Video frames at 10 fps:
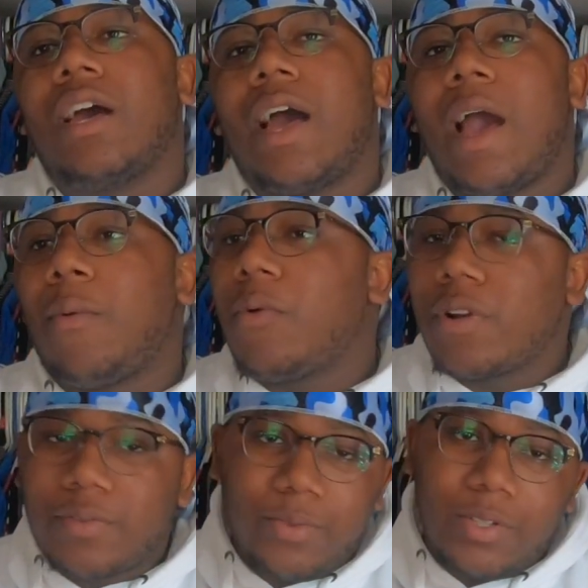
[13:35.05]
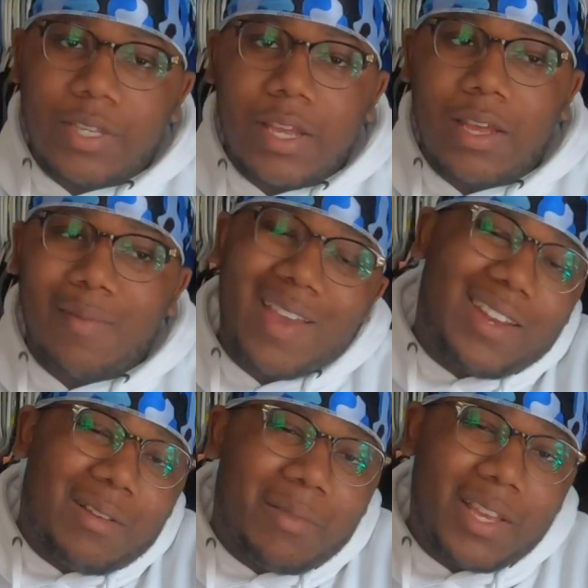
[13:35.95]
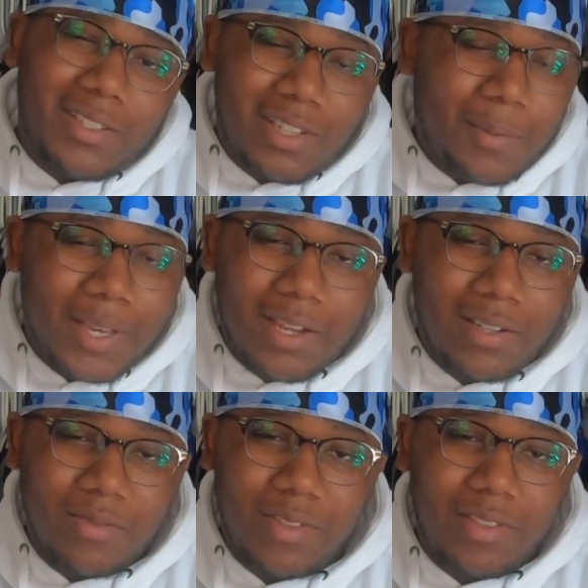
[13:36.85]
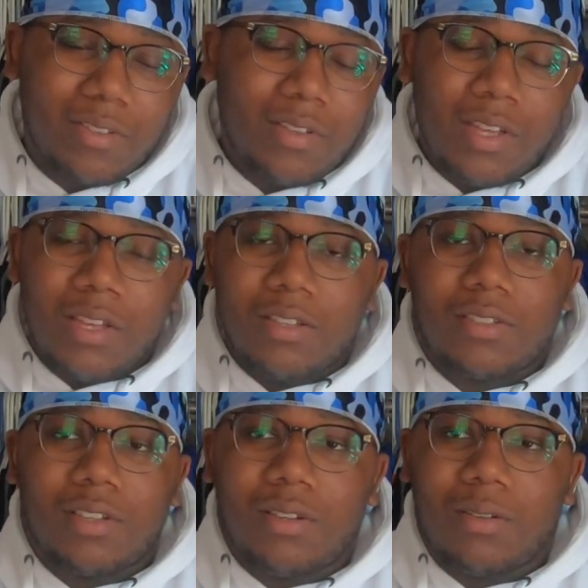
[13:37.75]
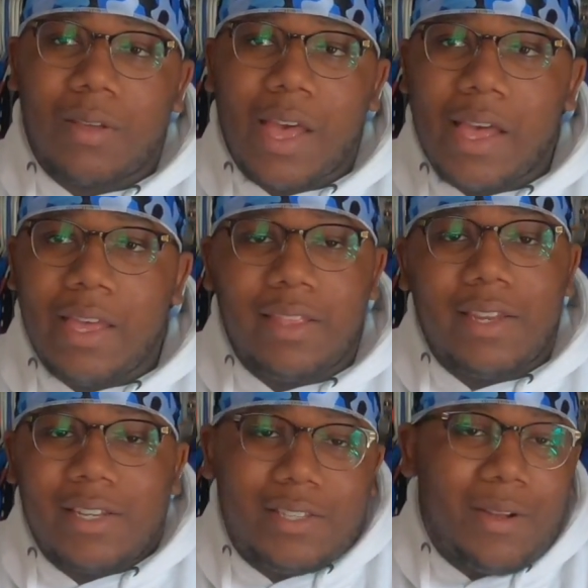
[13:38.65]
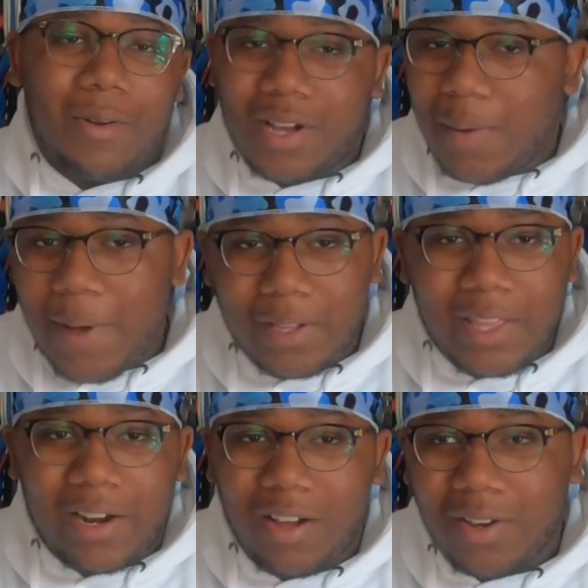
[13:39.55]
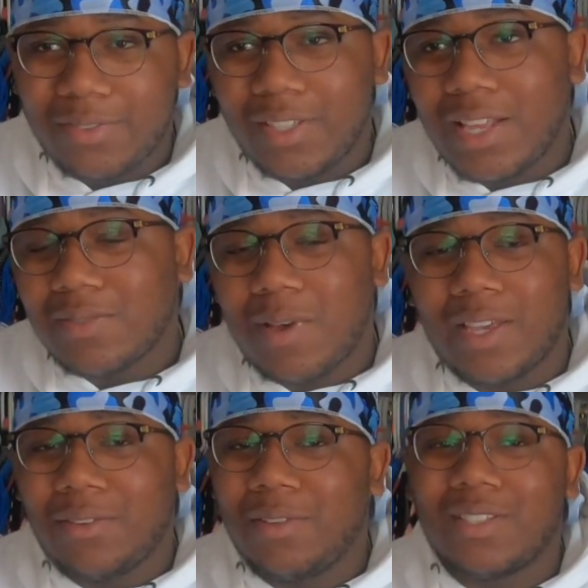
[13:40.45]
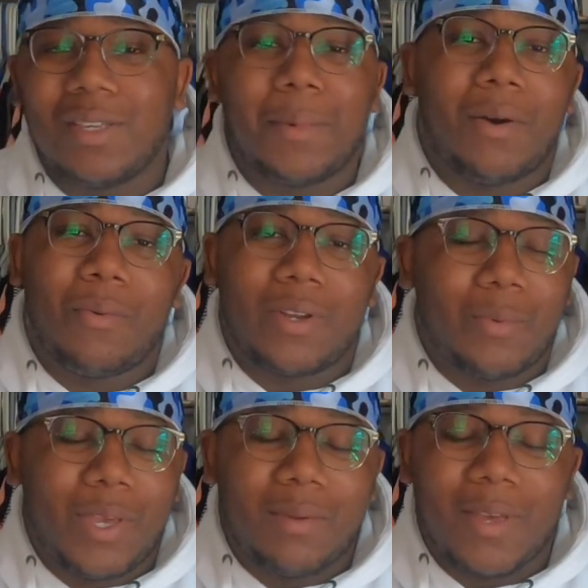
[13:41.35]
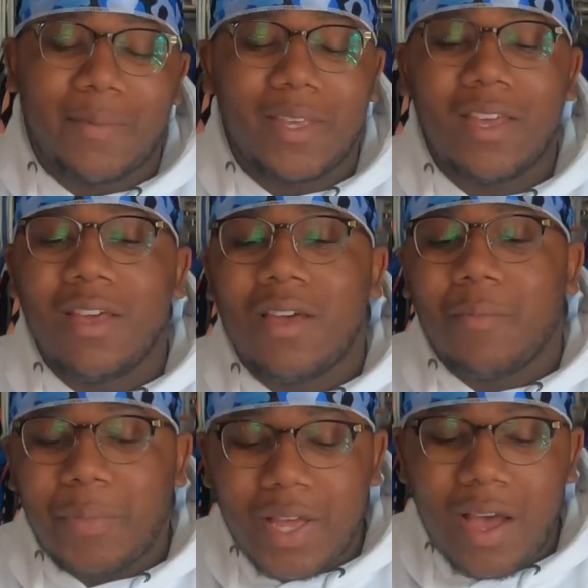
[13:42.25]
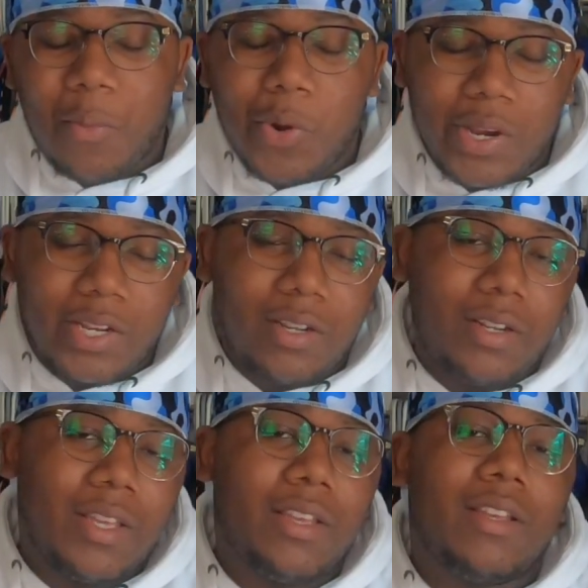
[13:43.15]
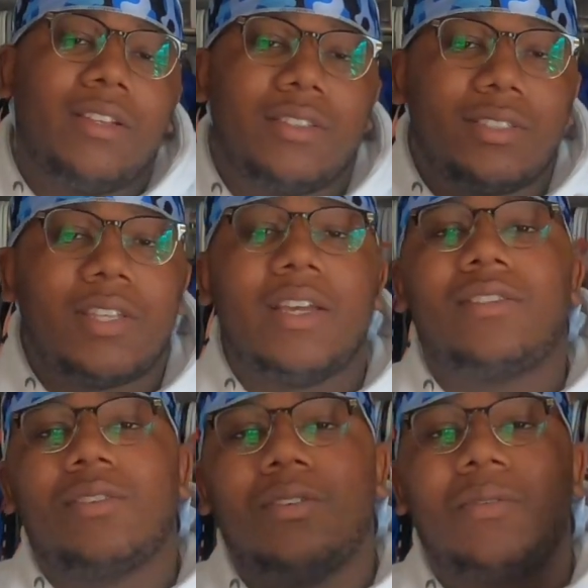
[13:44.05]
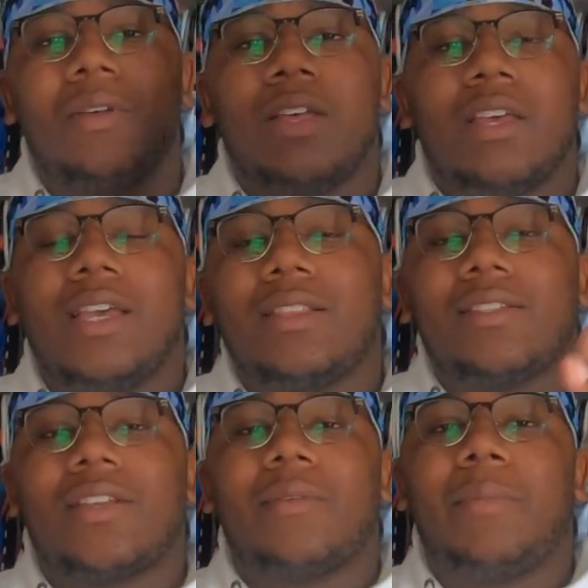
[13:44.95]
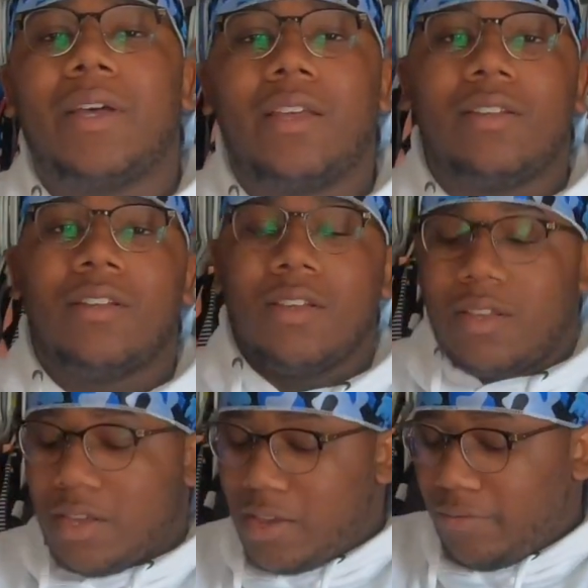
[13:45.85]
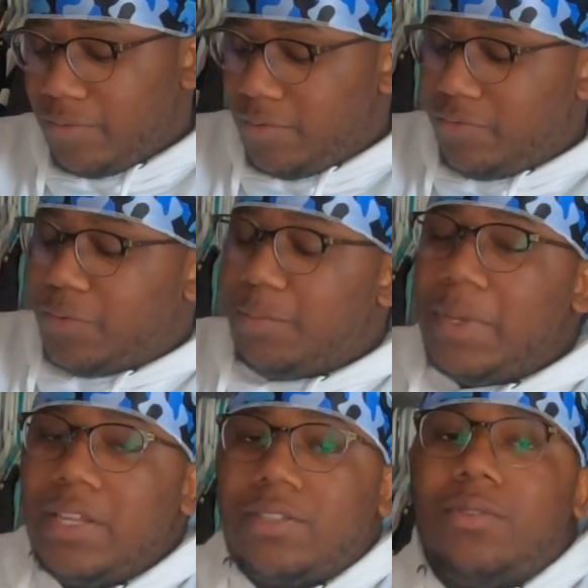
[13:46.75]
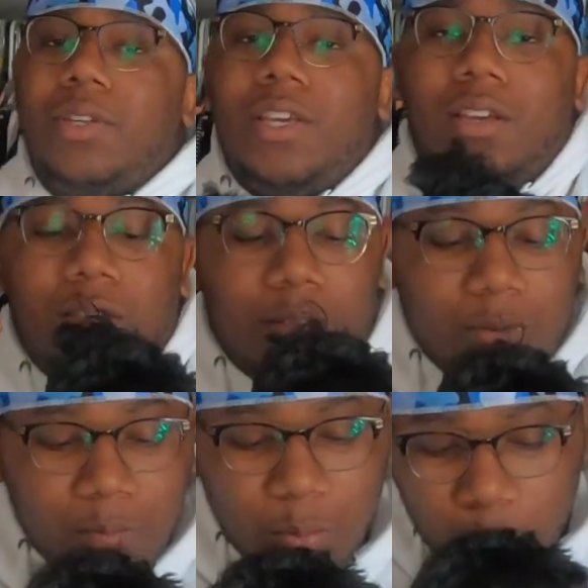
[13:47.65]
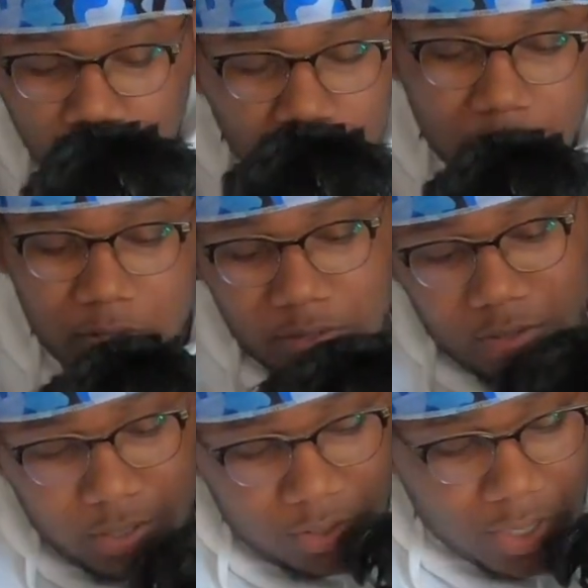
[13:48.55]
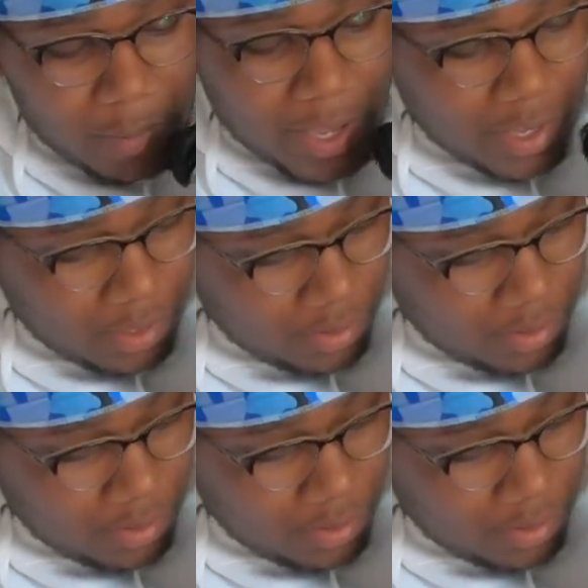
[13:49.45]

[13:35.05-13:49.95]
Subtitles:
I work full-time and I'm lazy, to be honest with you. So they just don't come out that often. That's why you only see about 1 a week maybe. But I'm working on it. Just stay tuned. Hit the sub button. And for me and Toonie gonna say bye?